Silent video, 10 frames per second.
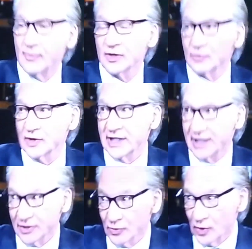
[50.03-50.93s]
I'm going to
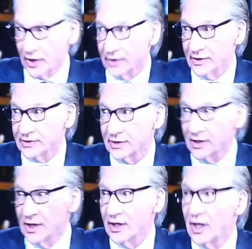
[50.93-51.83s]
read his
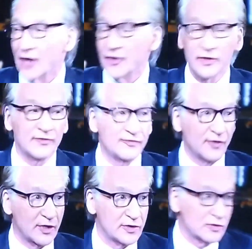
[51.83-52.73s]
words under
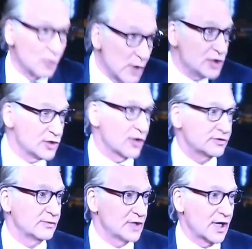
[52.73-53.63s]
the footage we
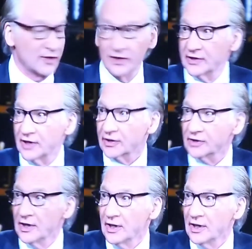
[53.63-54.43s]
chose from January 6th.